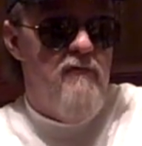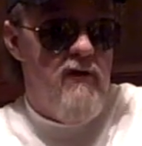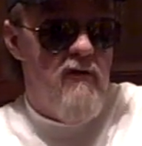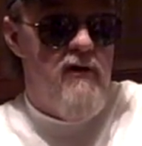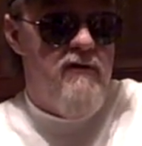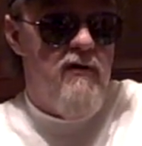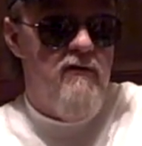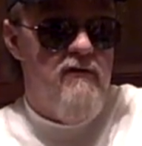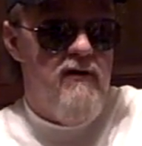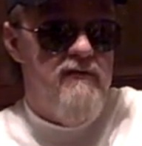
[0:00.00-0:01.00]
My
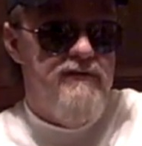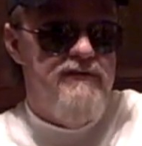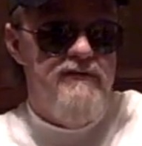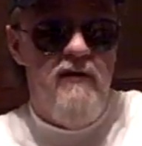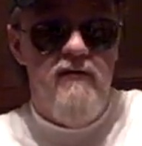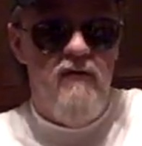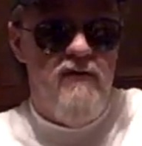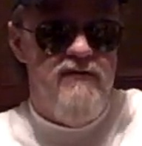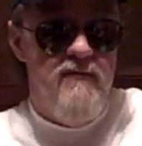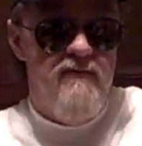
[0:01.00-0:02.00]
granddaughter and nieces like to
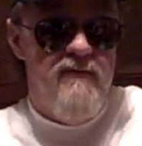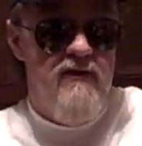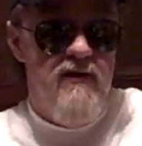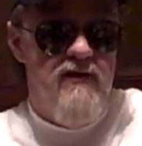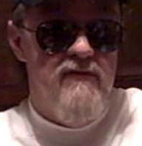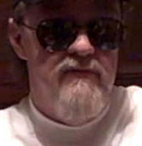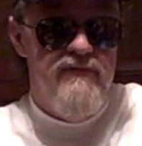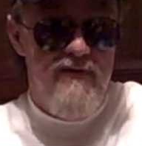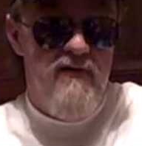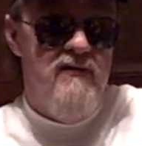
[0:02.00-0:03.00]
watch my
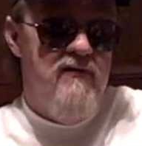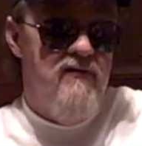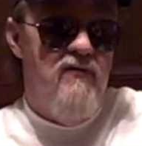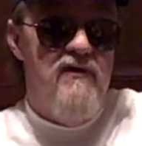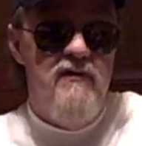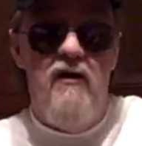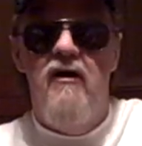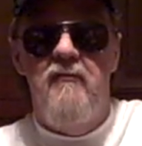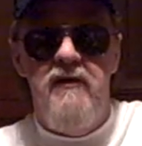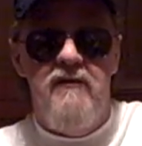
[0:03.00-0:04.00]
videos, and they do read the
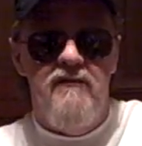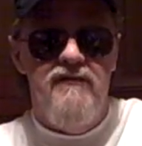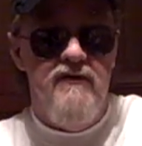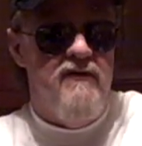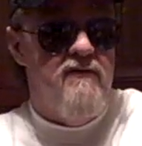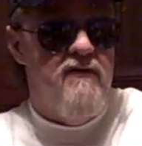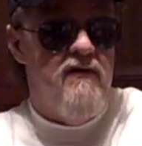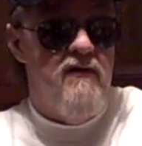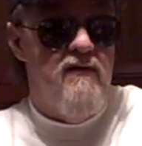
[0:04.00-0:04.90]
comments. And